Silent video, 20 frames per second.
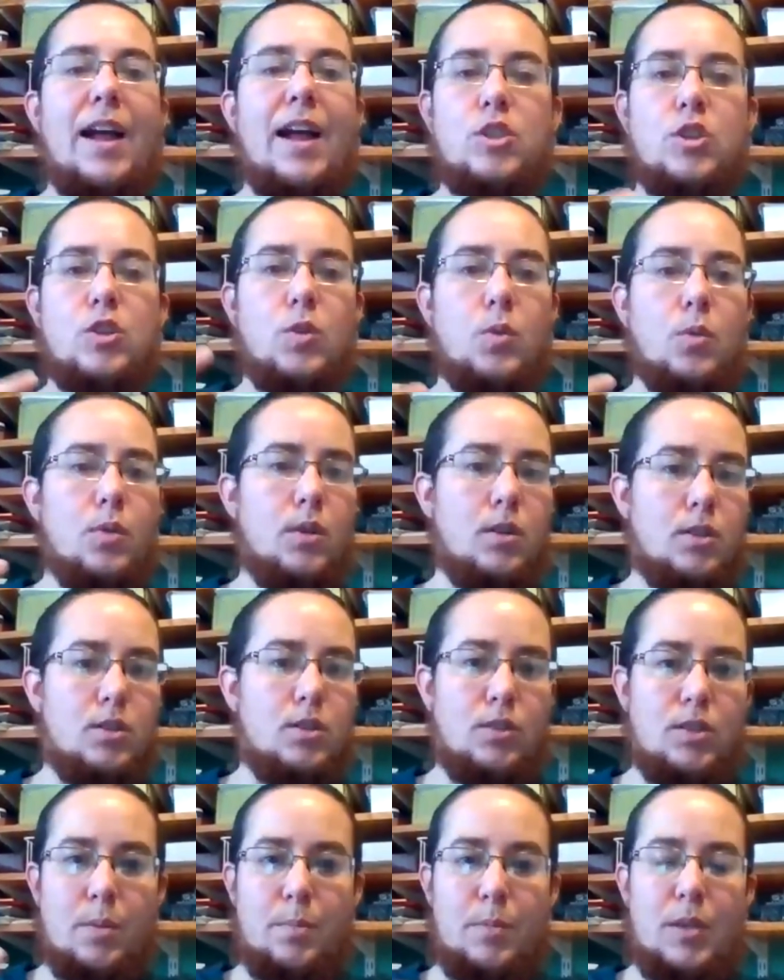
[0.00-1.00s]
fat
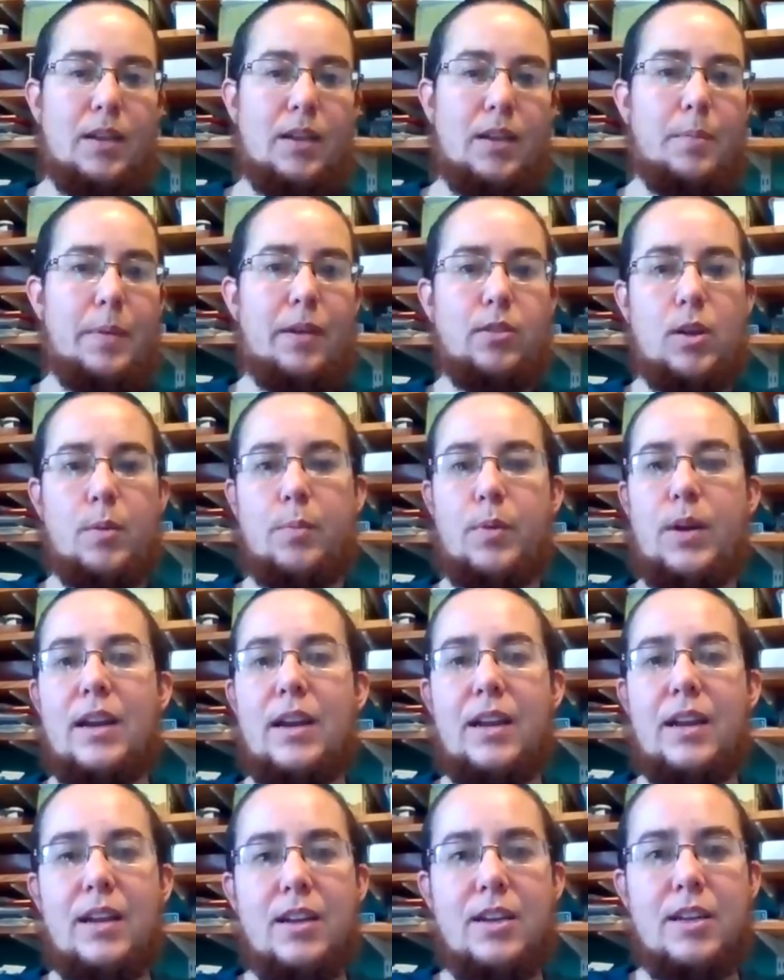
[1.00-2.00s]
stores or something about their
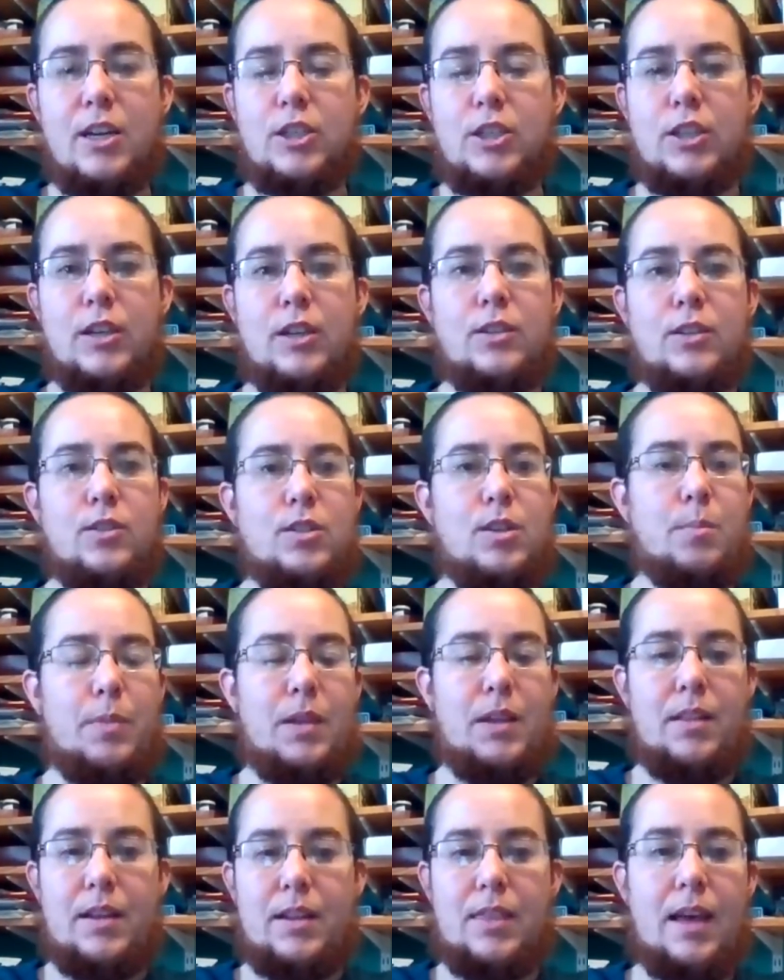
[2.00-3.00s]
breeding condition or
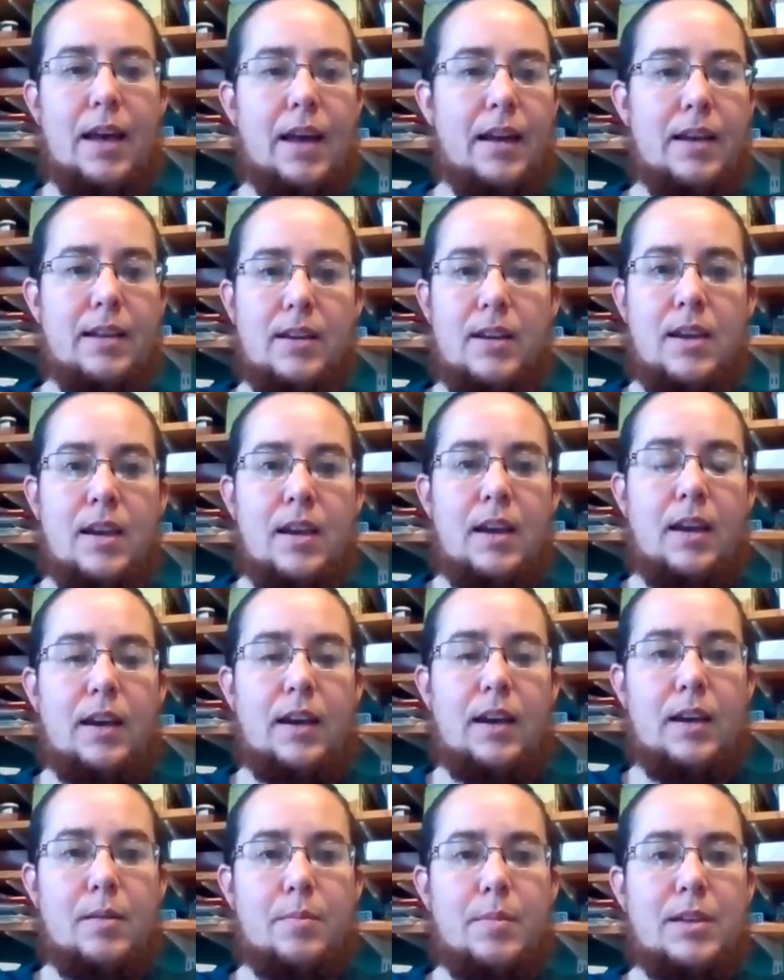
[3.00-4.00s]
something like that.
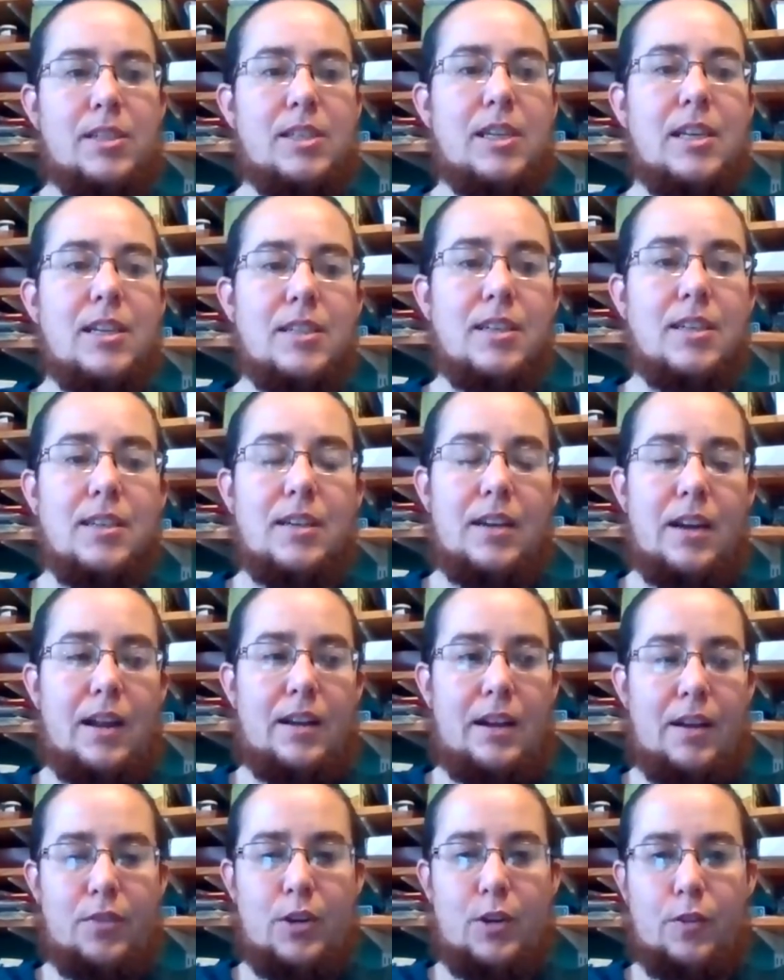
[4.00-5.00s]
And season did
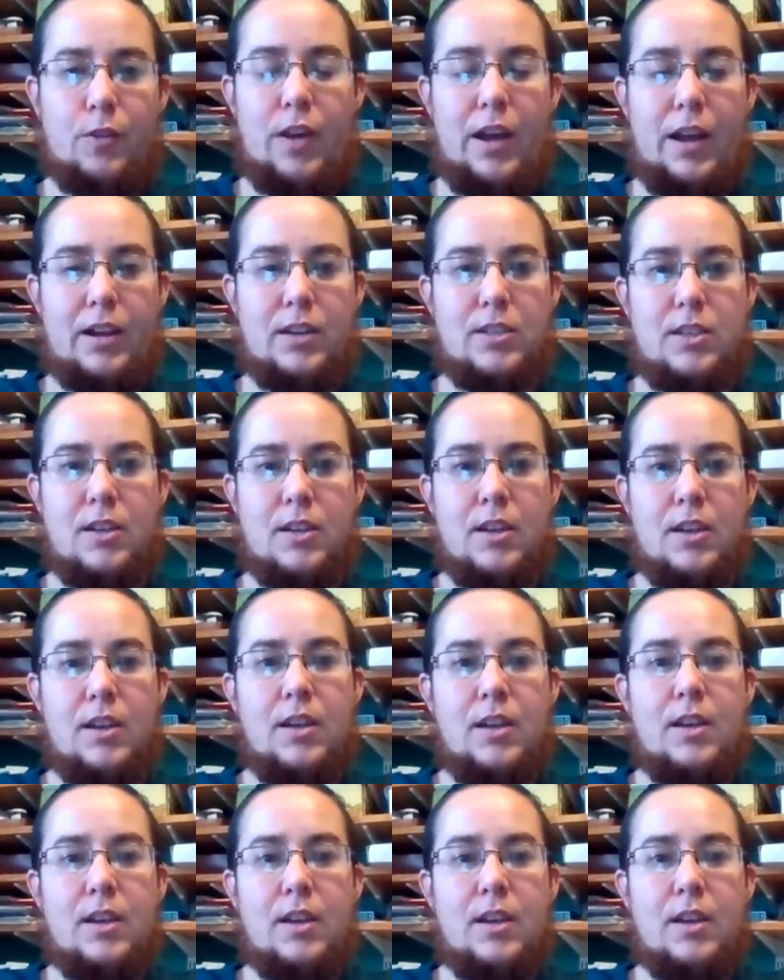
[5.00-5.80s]
not have an effect.